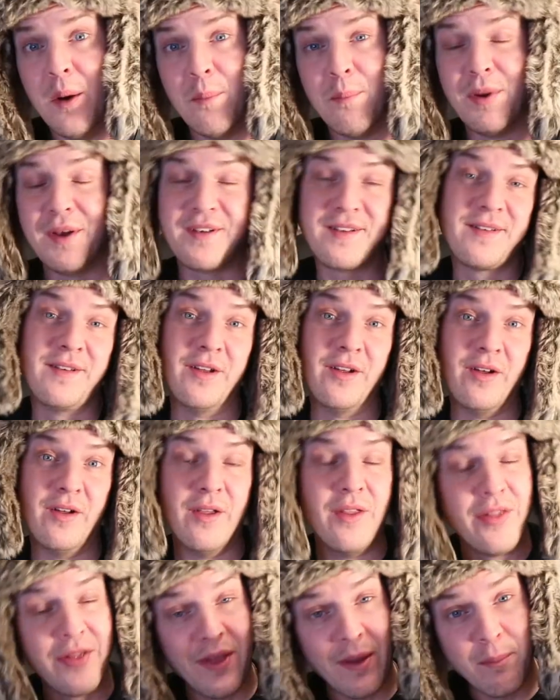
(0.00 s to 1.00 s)
But
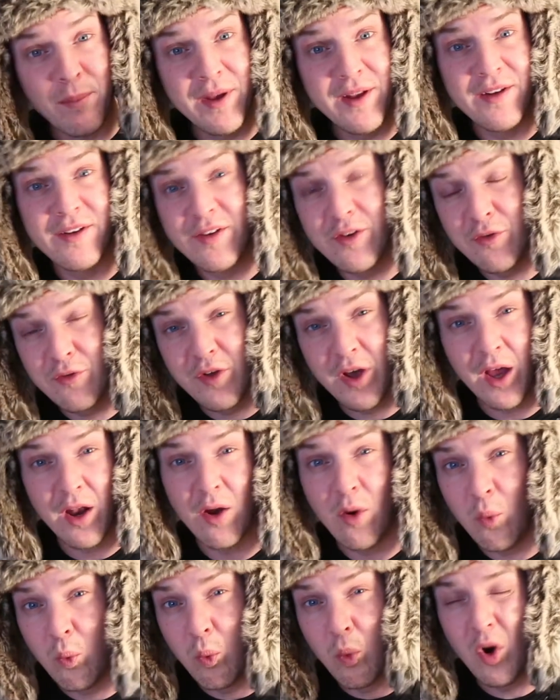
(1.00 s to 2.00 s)
still, that means you've got
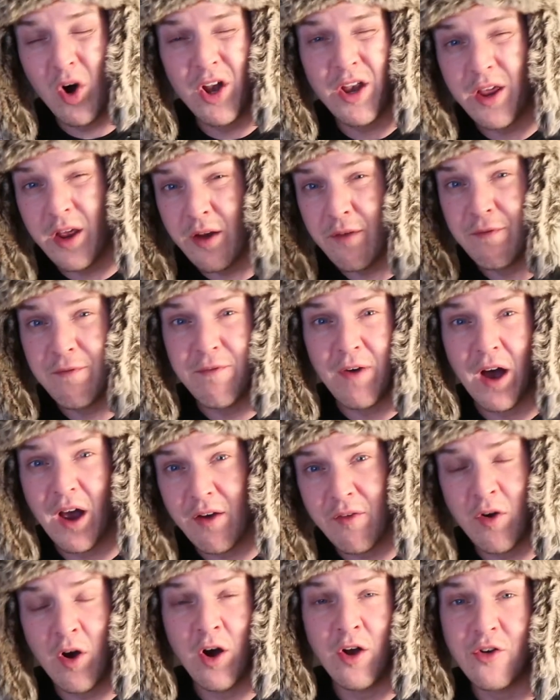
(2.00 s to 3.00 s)
a 1 in
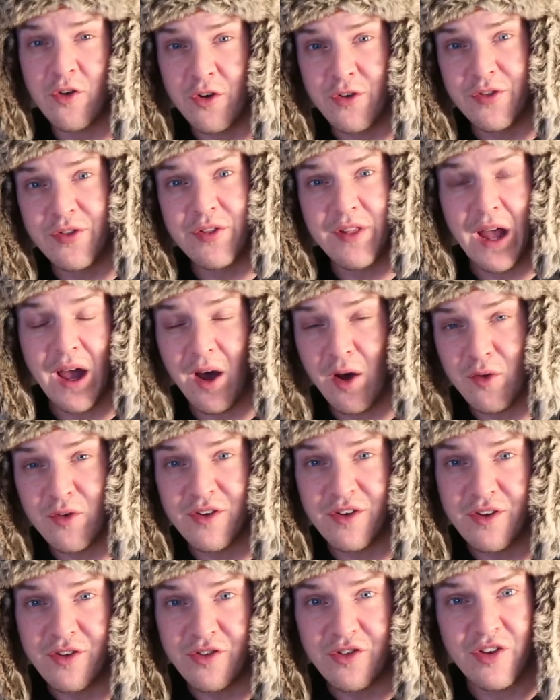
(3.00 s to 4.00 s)

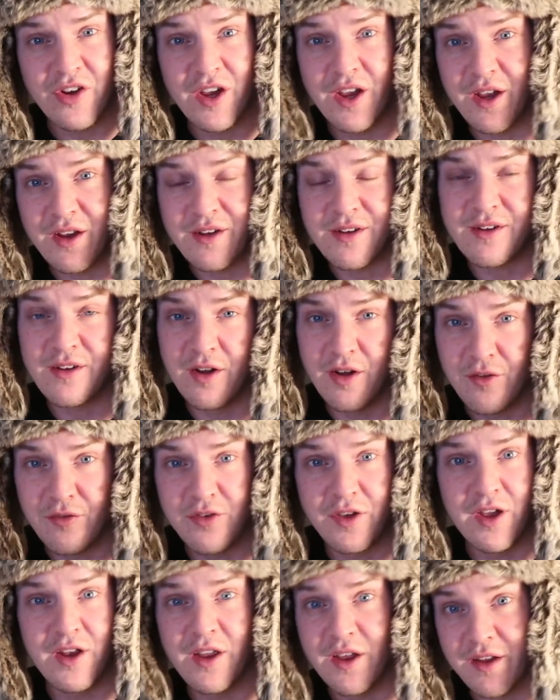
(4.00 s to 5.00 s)
500,000 chance
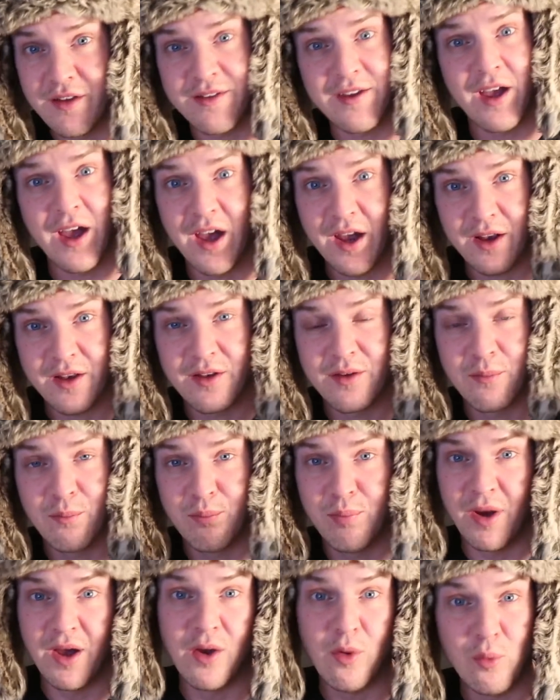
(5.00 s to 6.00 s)
of getting attacked
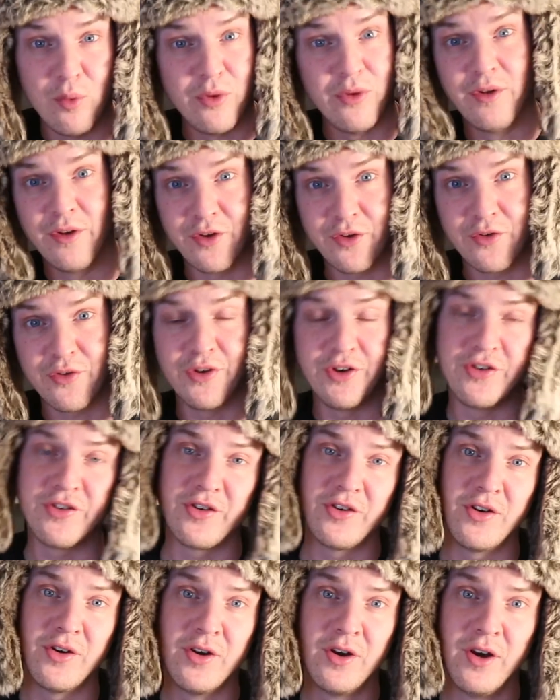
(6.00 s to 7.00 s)
by a woodland
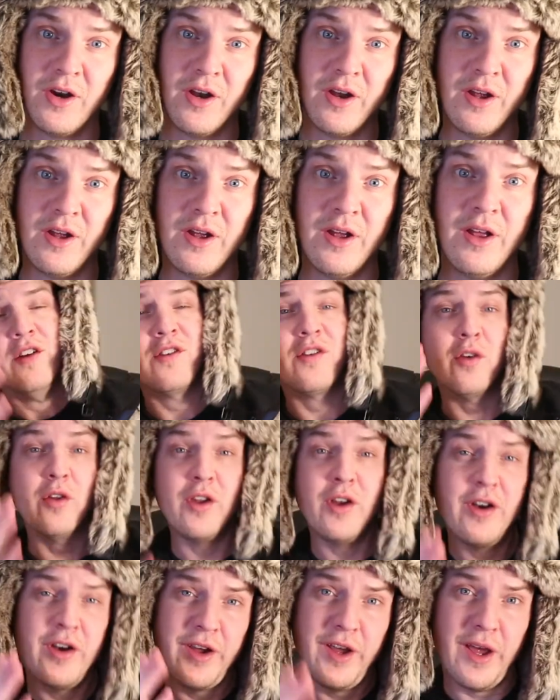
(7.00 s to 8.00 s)
creature. So
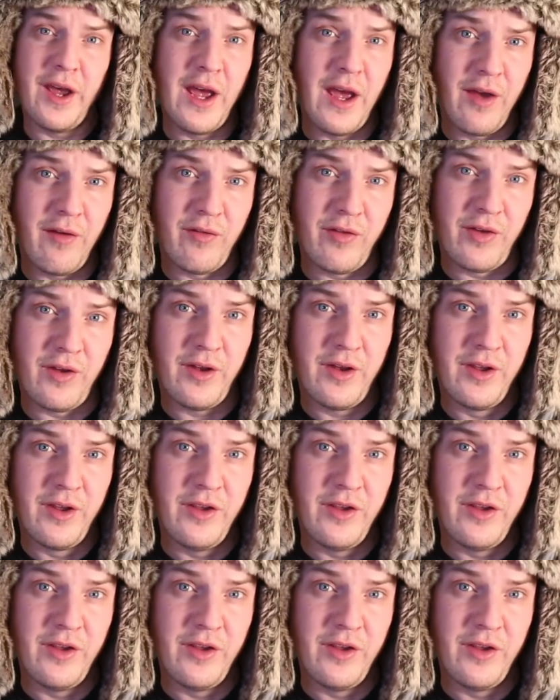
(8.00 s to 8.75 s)
there you have it.